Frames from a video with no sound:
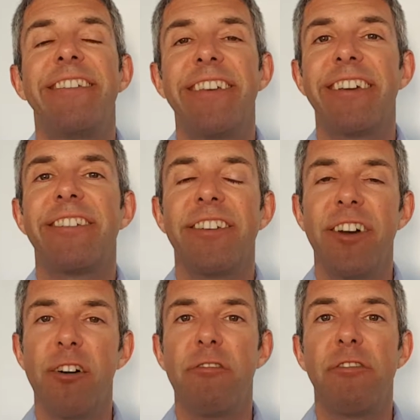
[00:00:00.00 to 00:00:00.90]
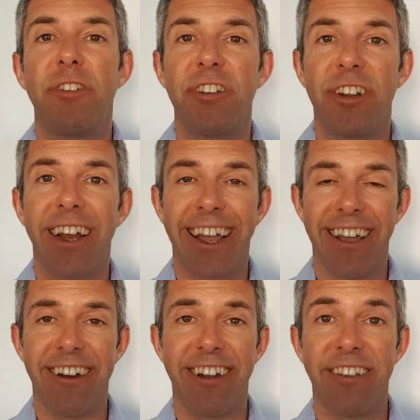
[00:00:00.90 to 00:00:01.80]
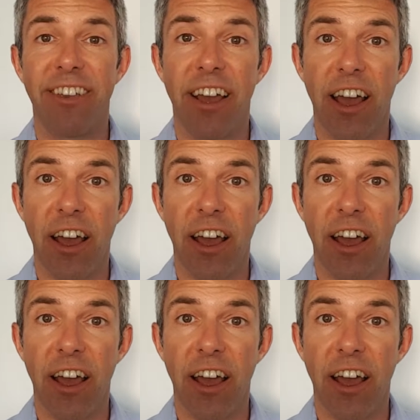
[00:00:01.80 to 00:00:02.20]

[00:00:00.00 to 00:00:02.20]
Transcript: six of Vishen Lakhiani's